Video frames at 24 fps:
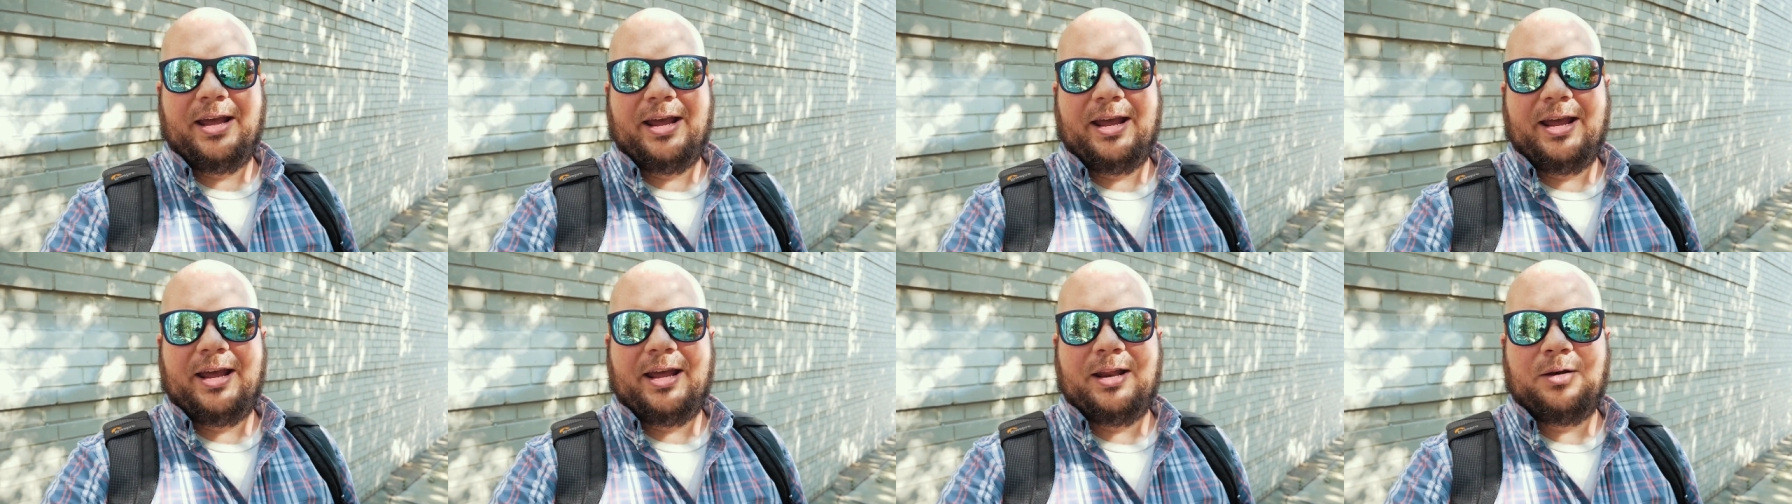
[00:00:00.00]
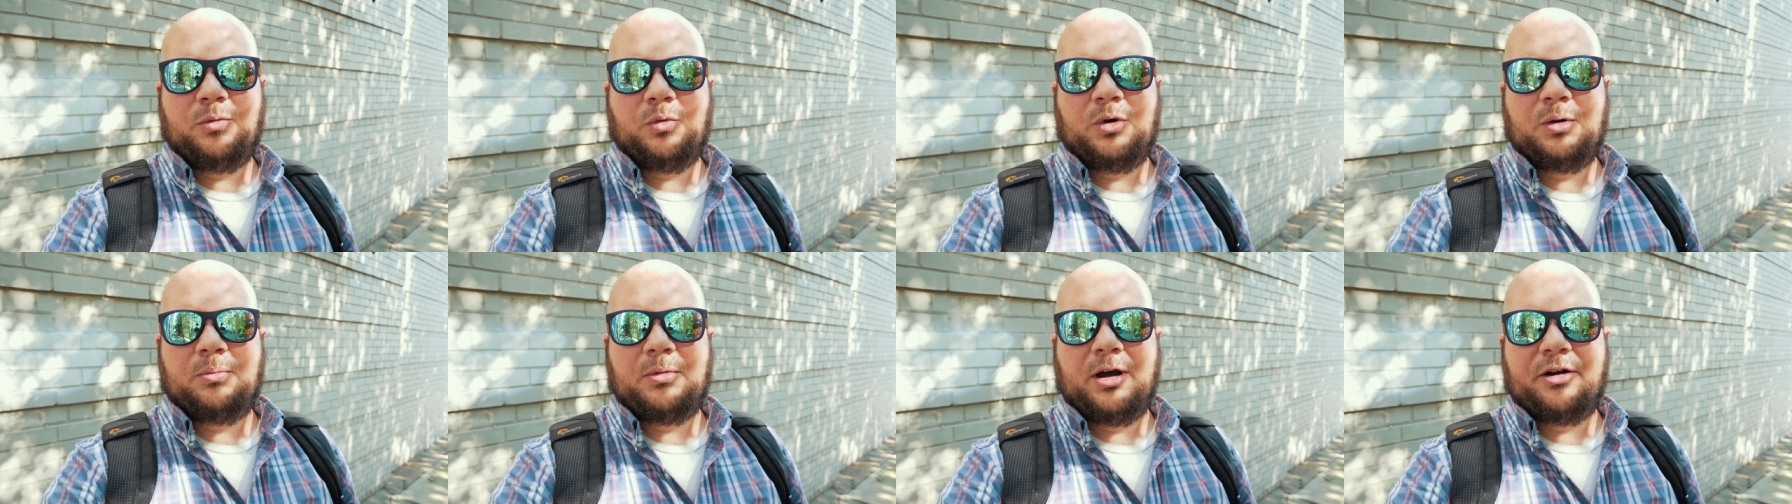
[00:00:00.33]

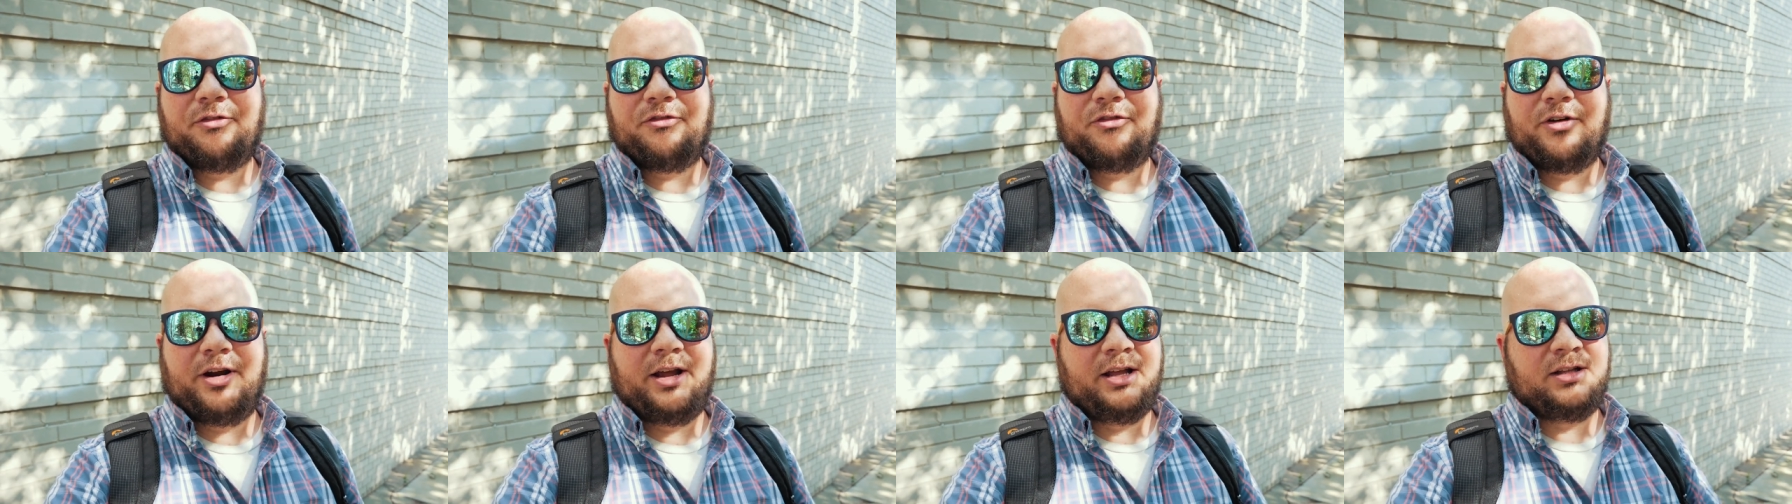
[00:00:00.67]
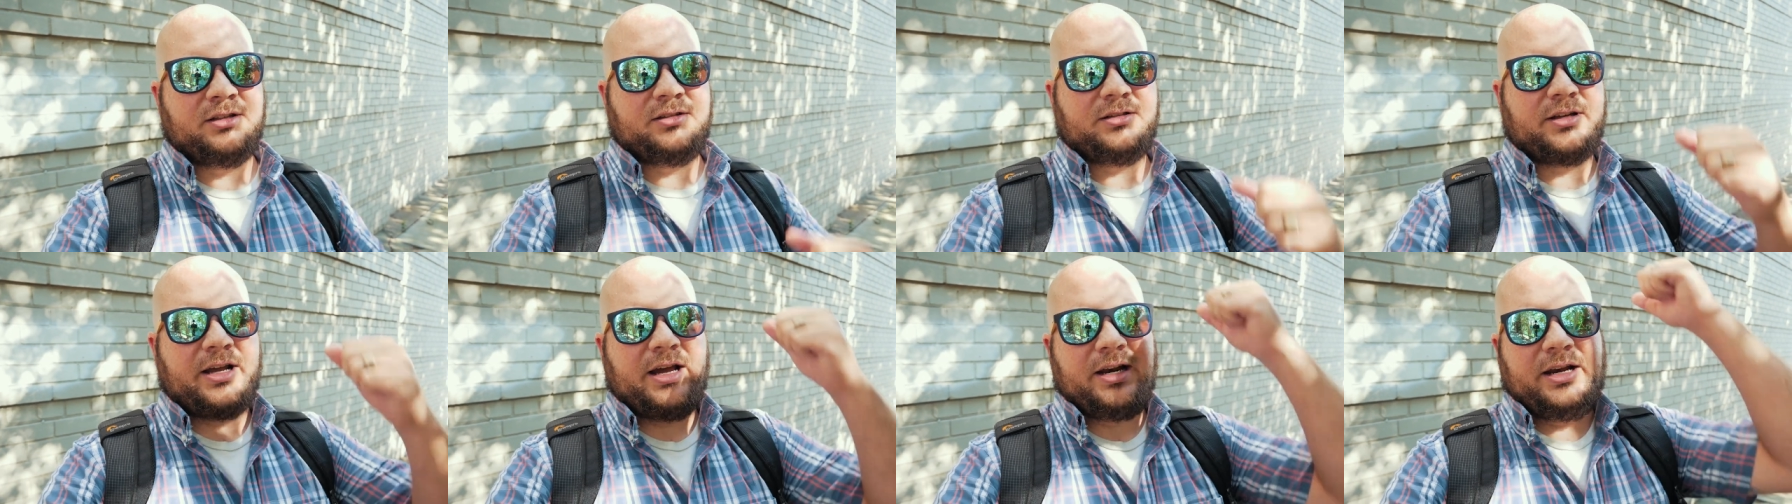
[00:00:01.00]
and one of my
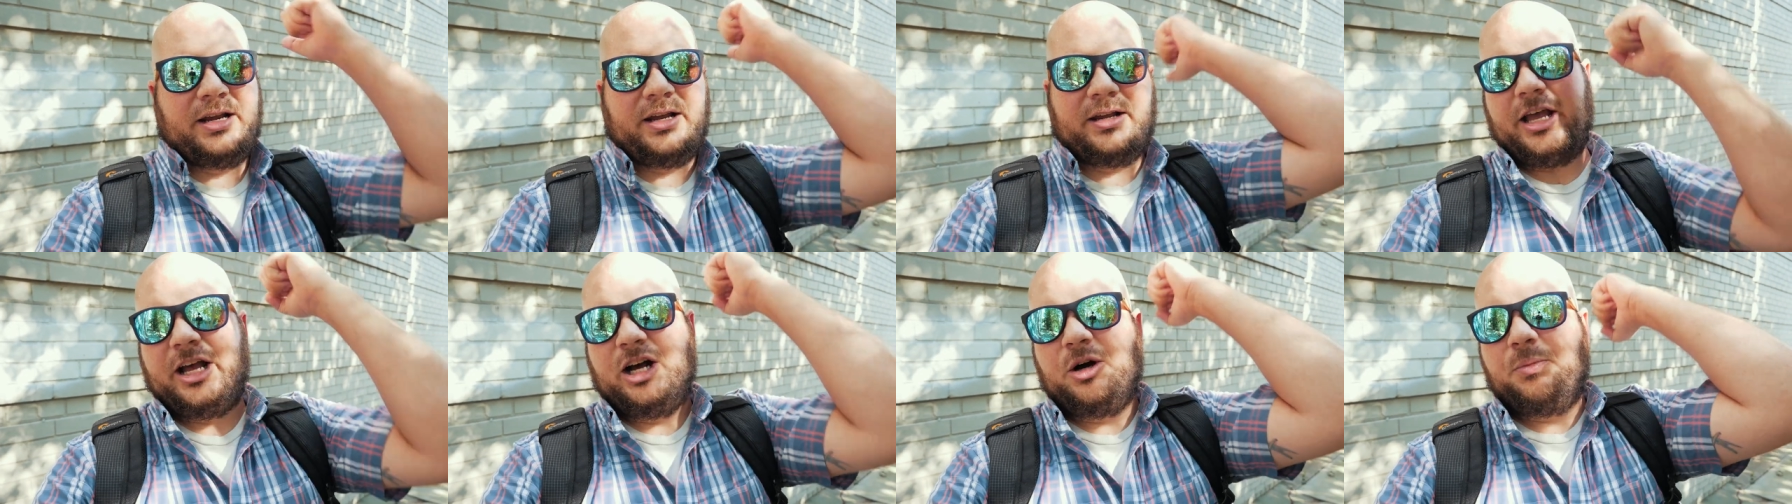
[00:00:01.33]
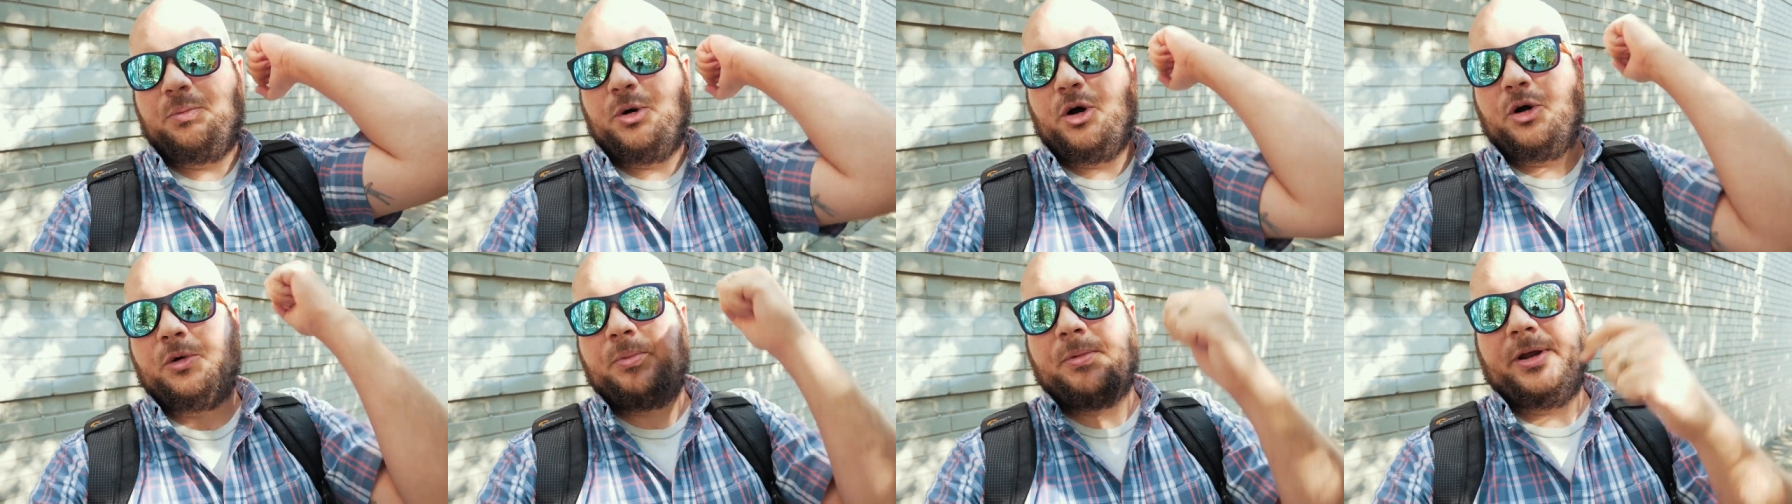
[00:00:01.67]
friends kind of
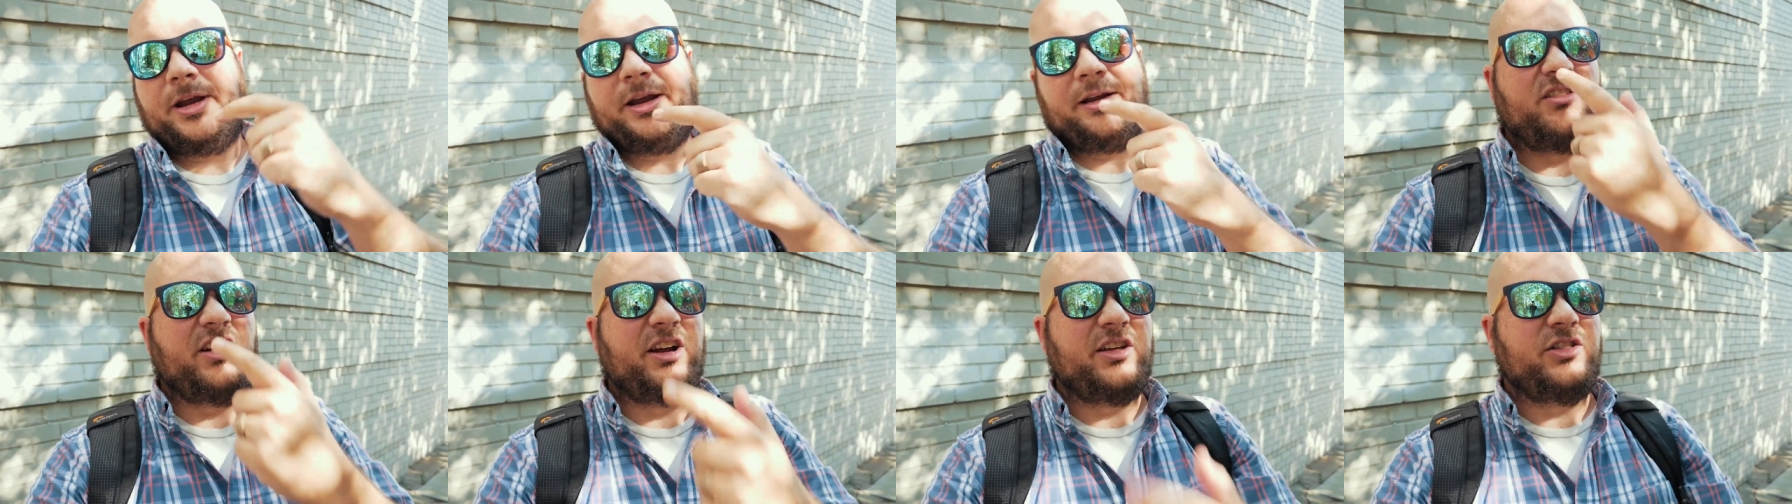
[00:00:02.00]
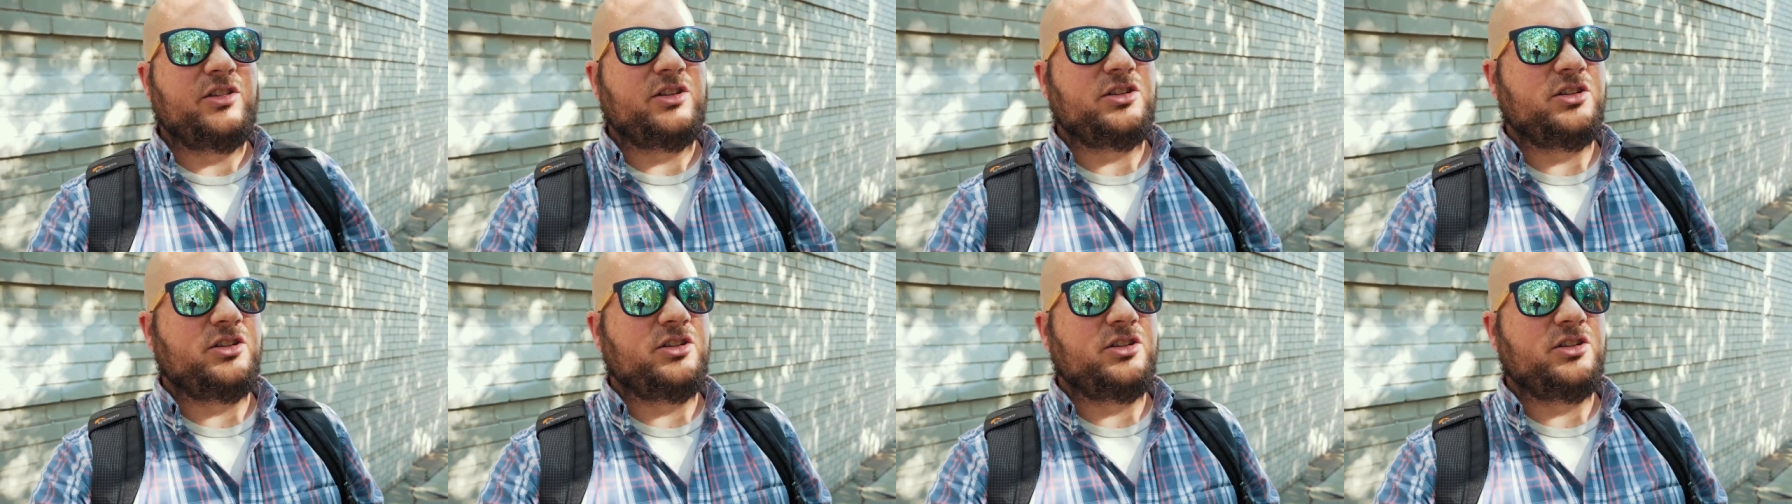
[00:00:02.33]
elbowed me right in,